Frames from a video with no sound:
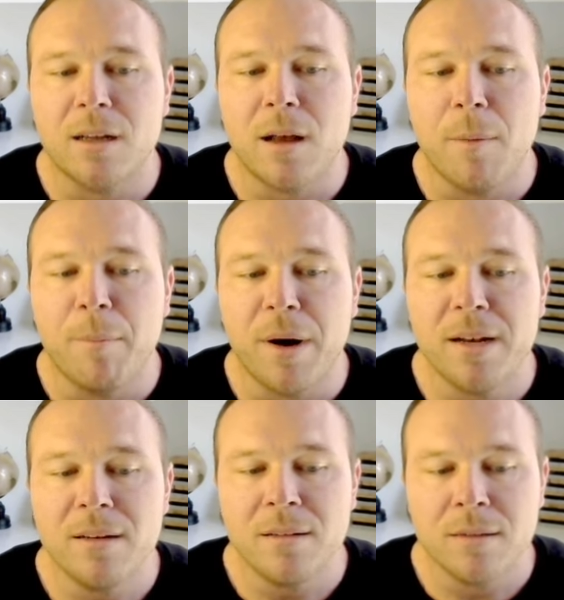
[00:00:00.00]
a
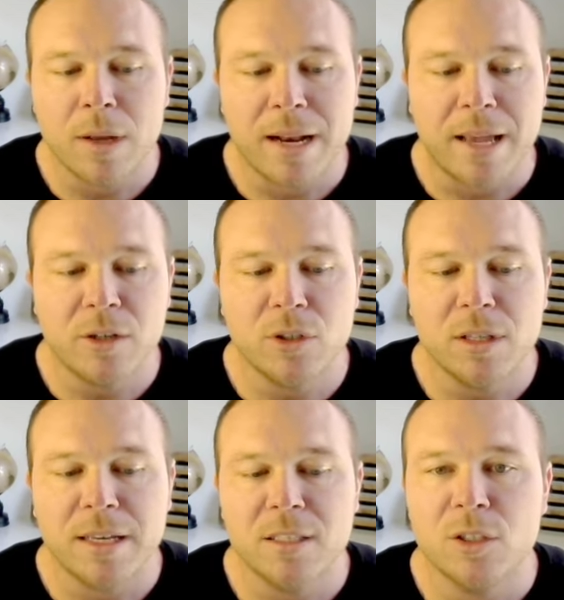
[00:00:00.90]
button, and I usually
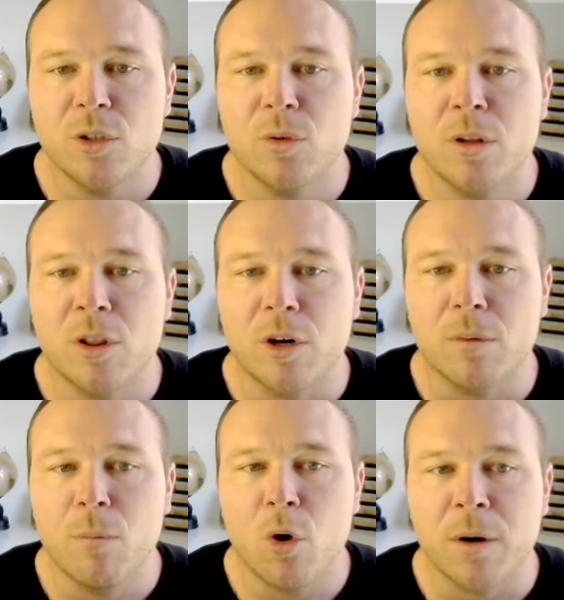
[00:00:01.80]
like to do
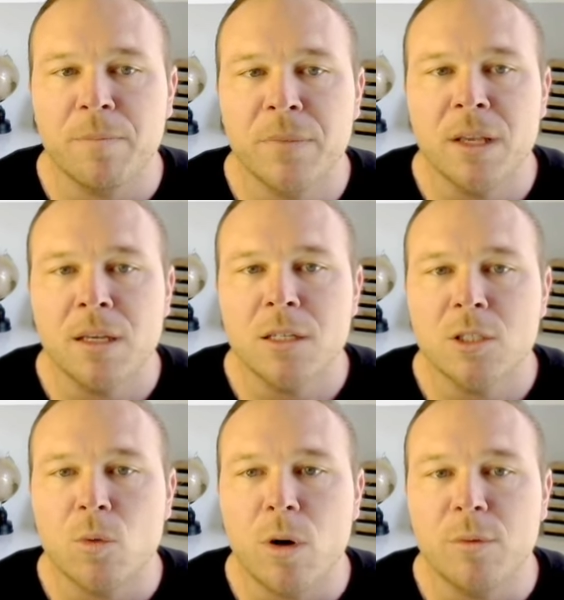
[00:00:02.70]
learn more.
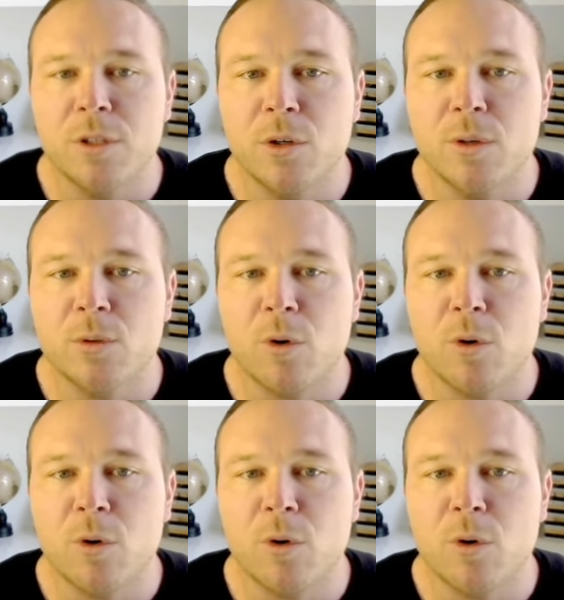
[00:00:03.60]
So what we'll do is